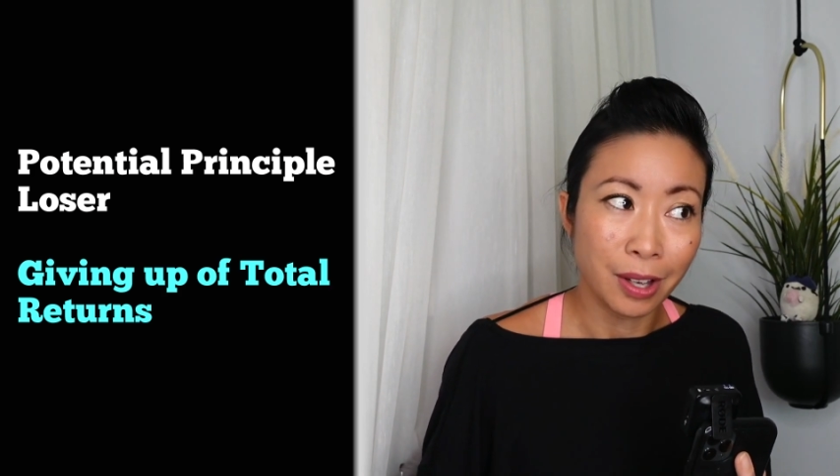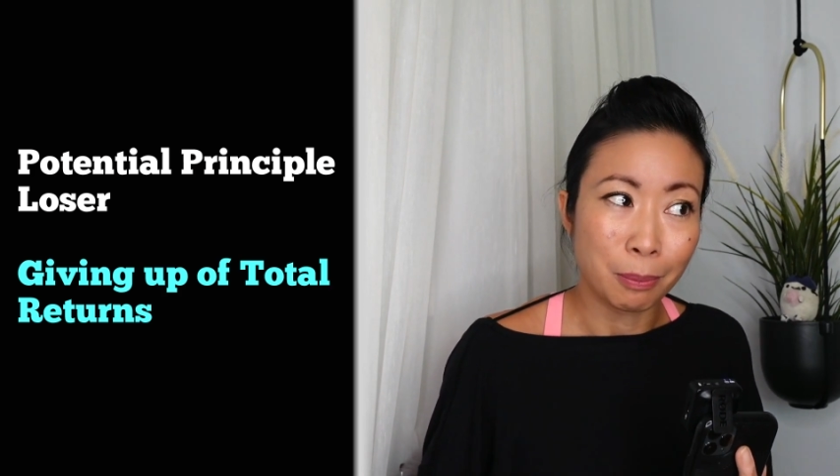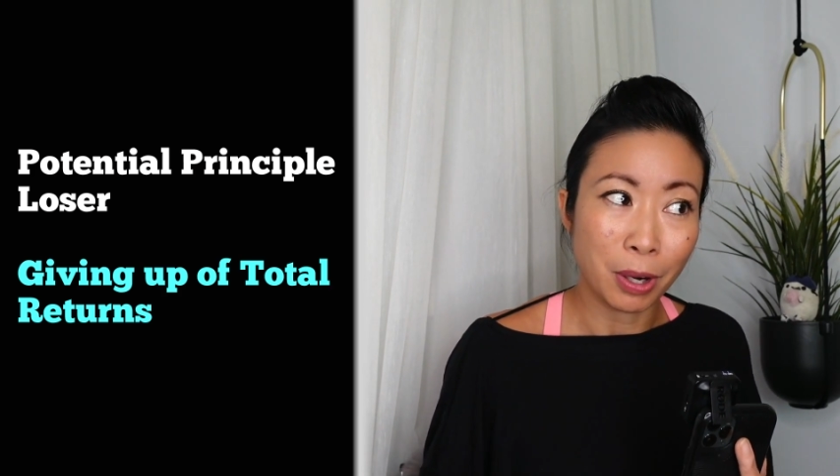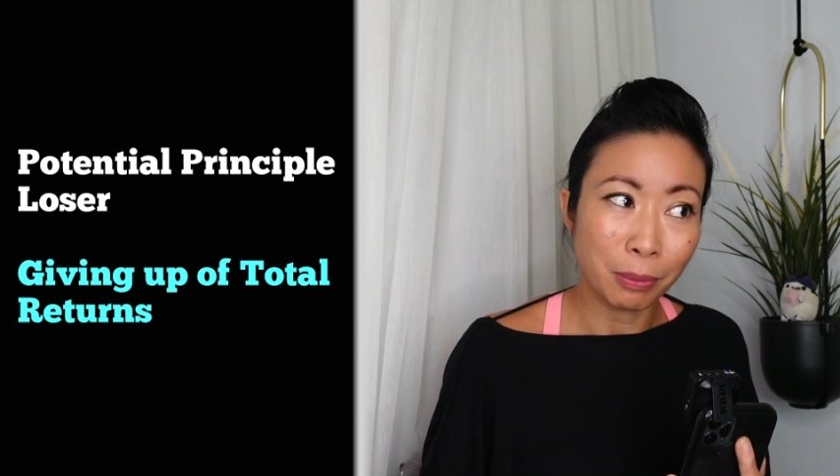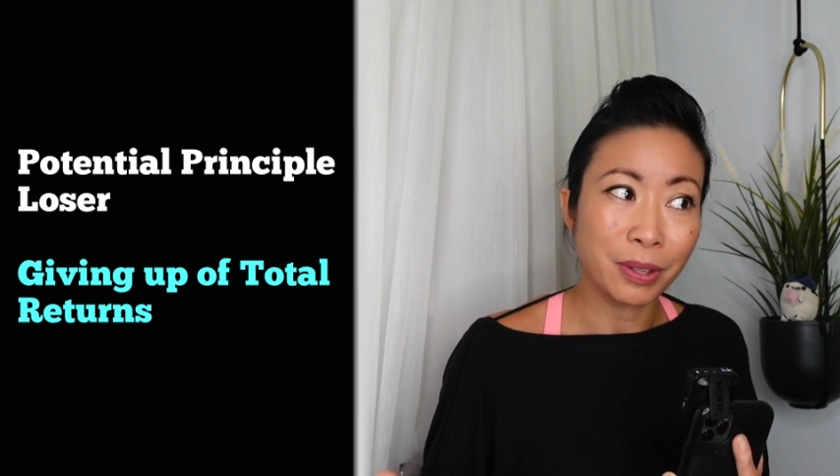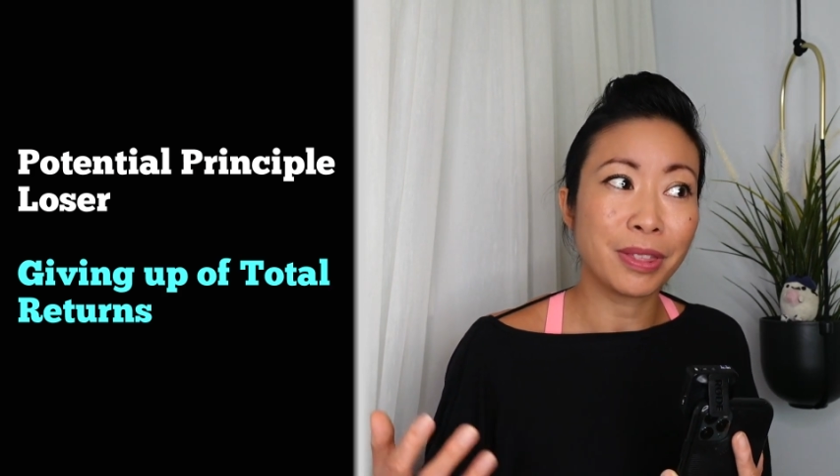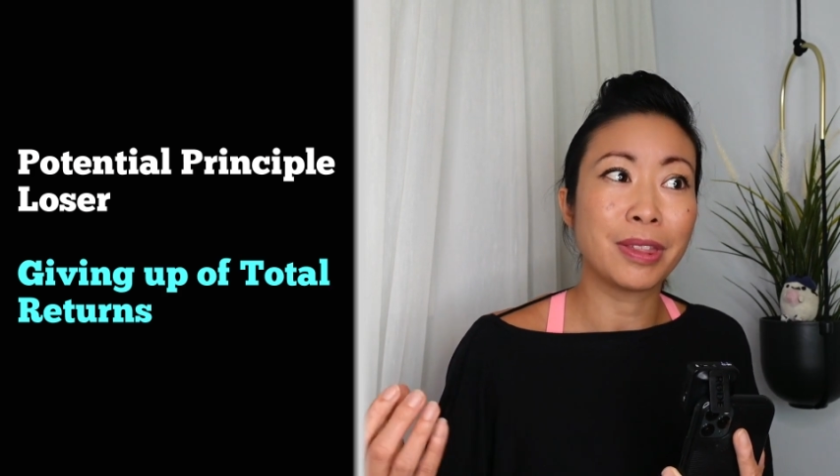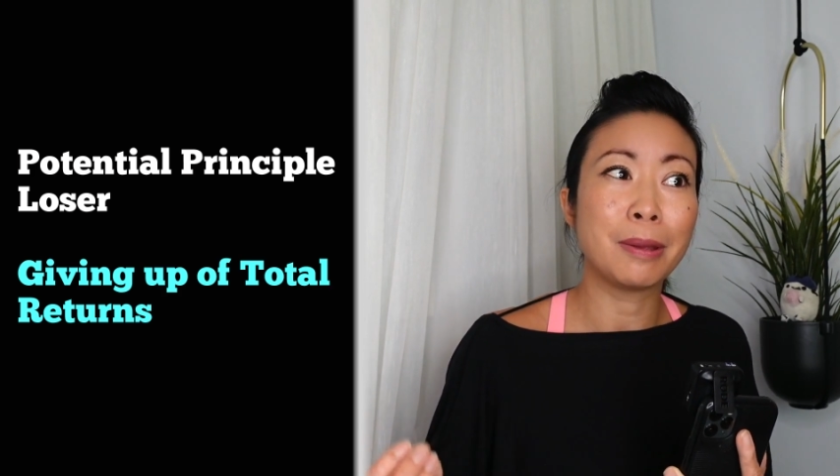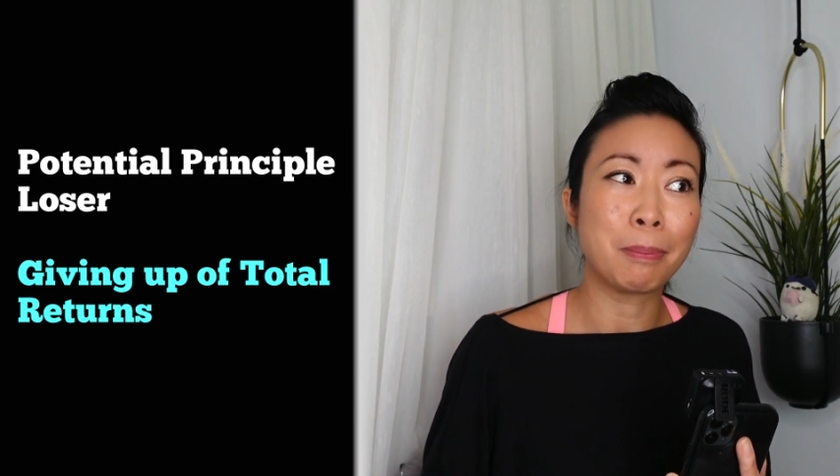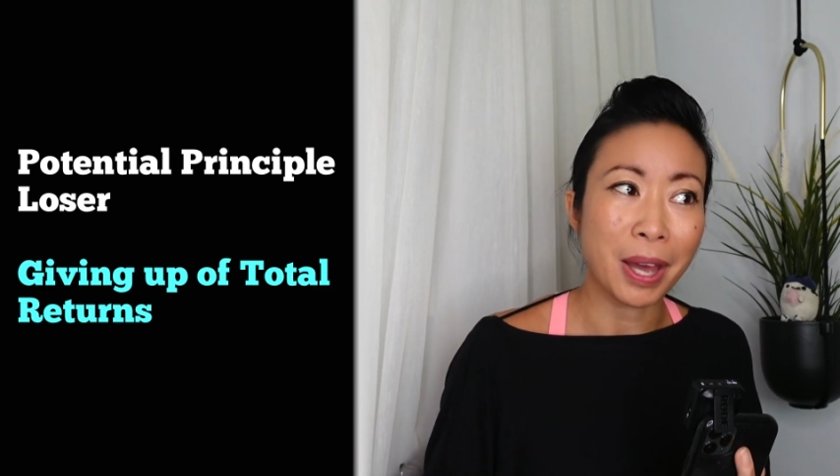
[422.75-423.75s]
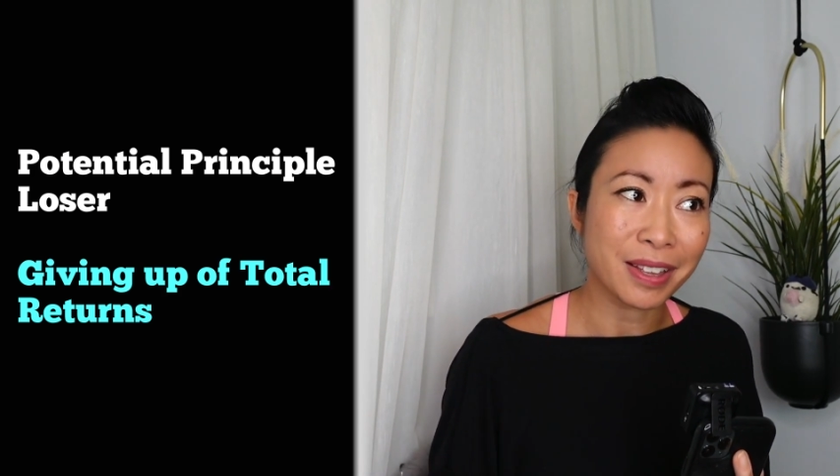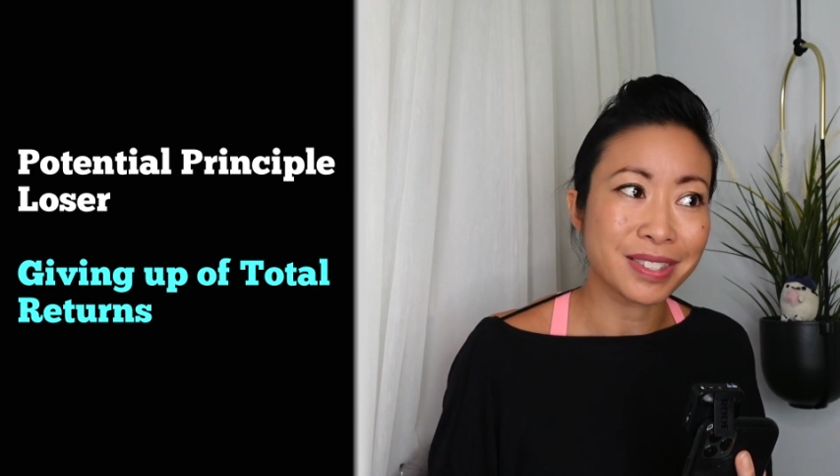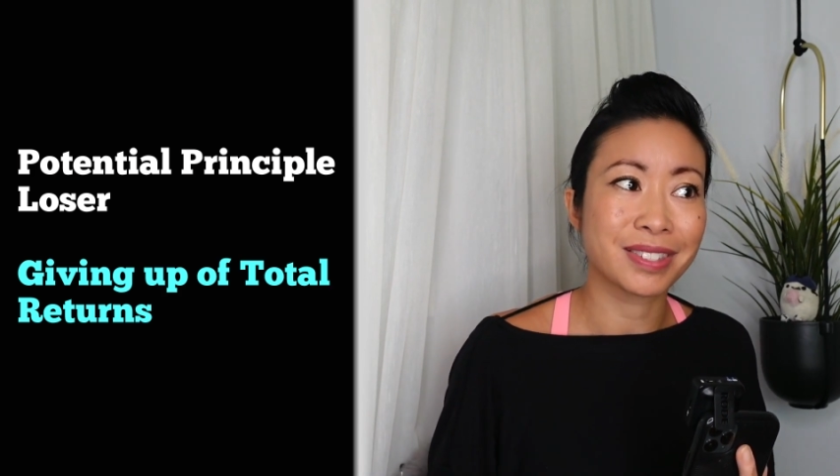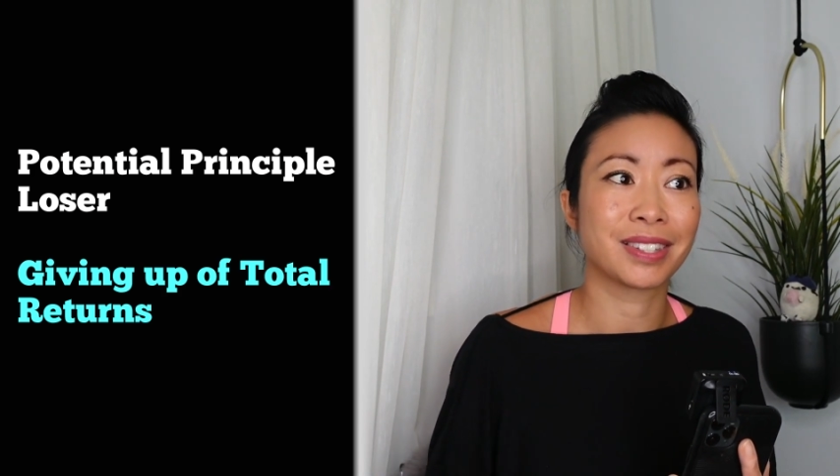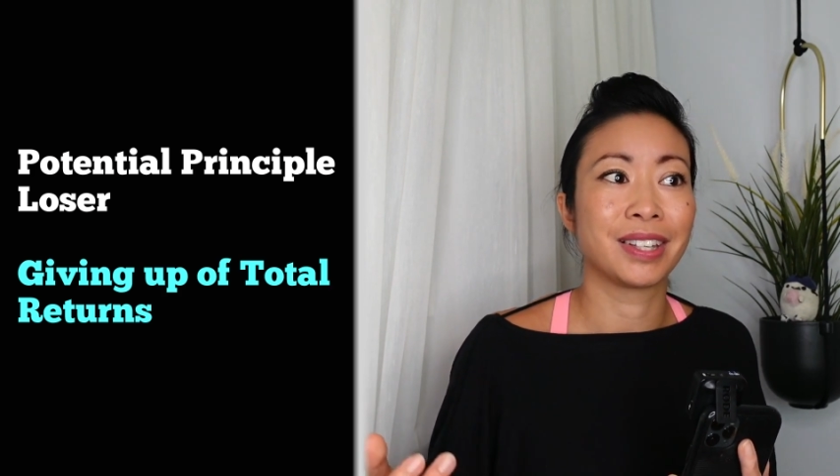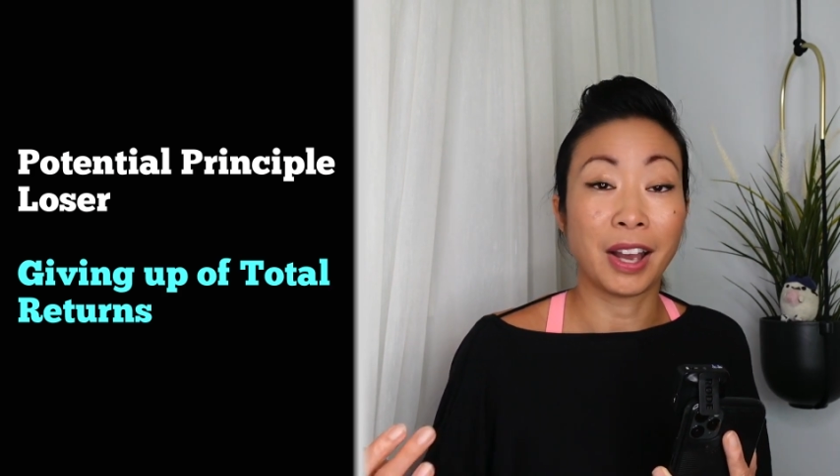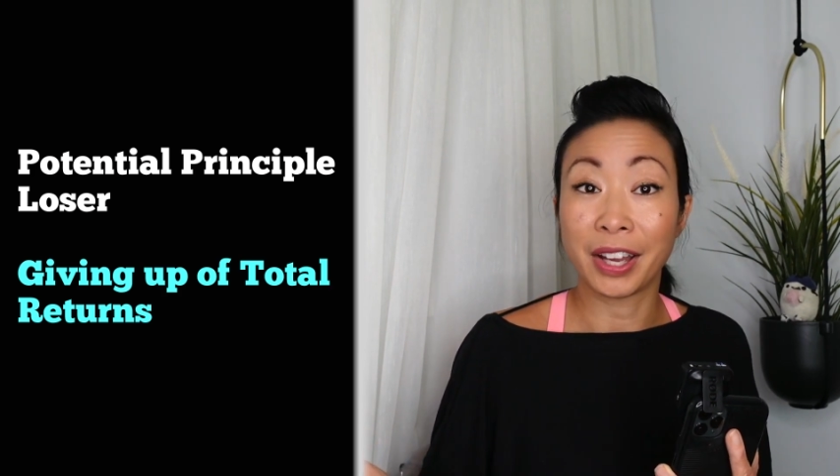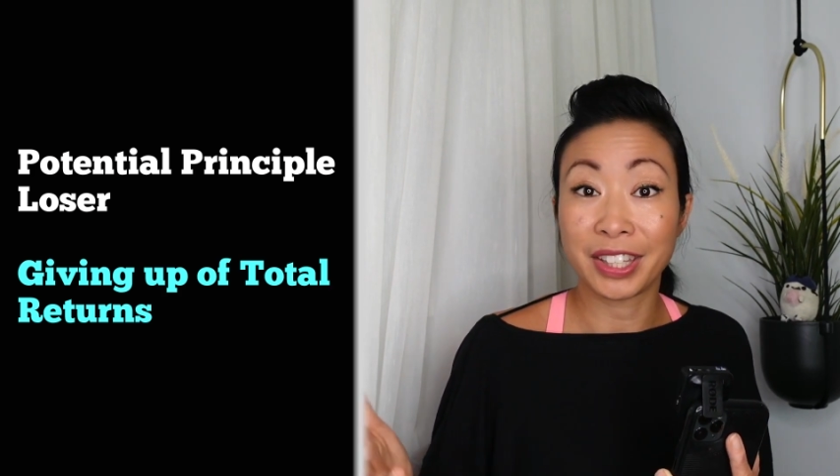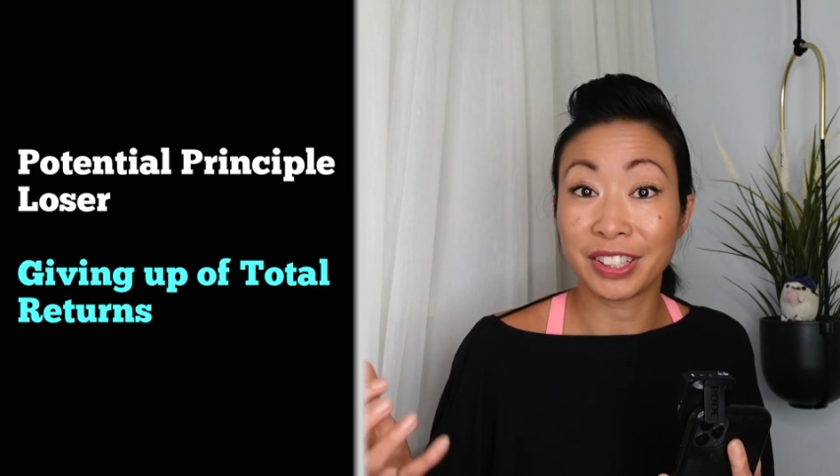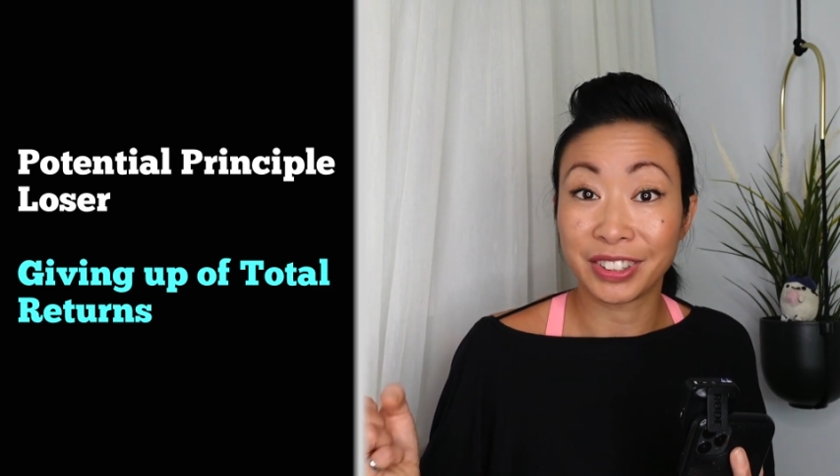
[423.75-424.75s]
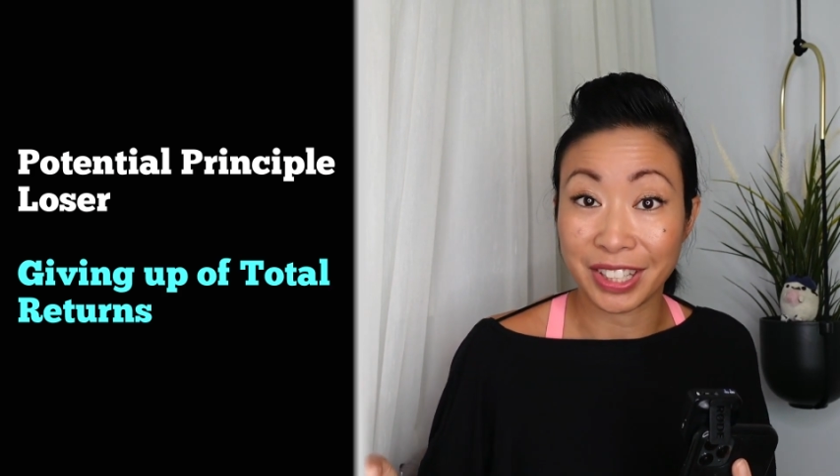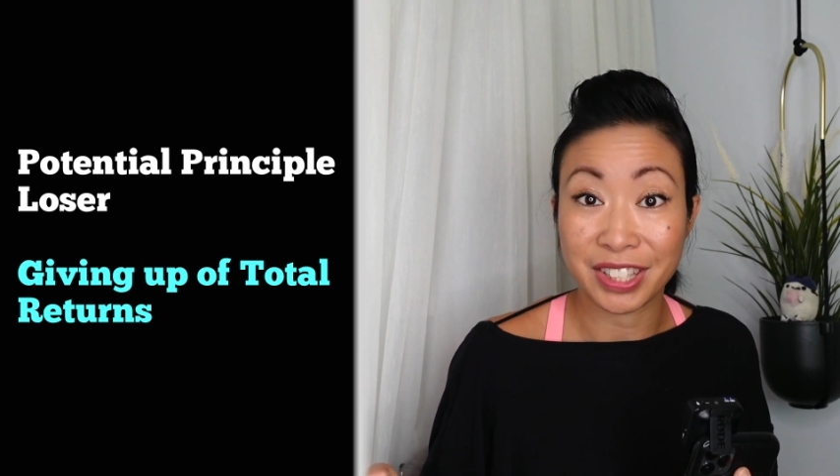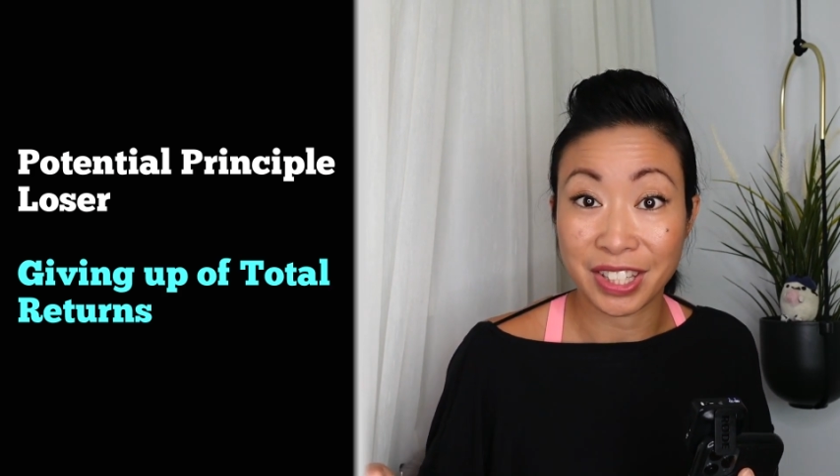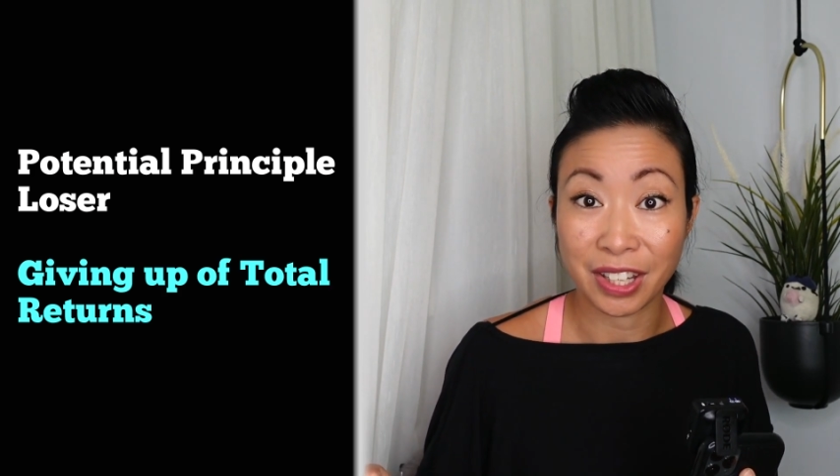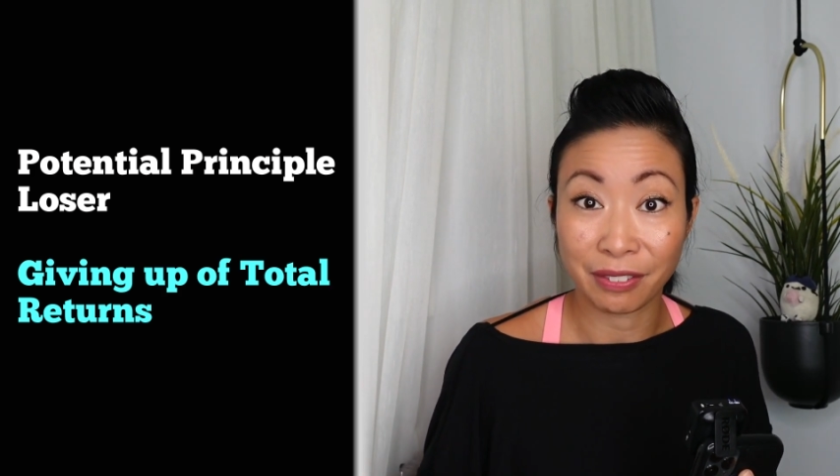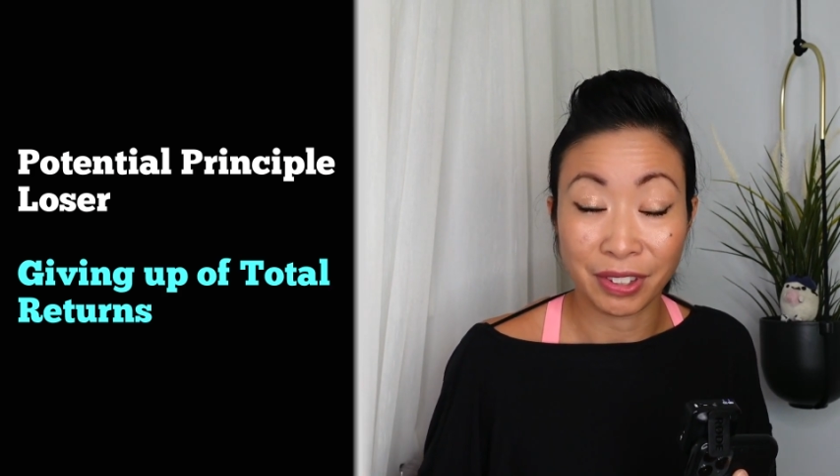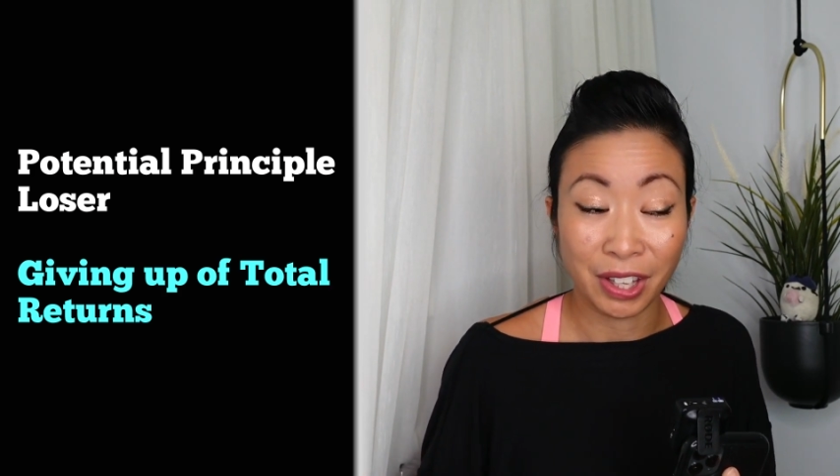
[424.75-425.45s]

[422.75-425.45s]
probably the best high yield ETF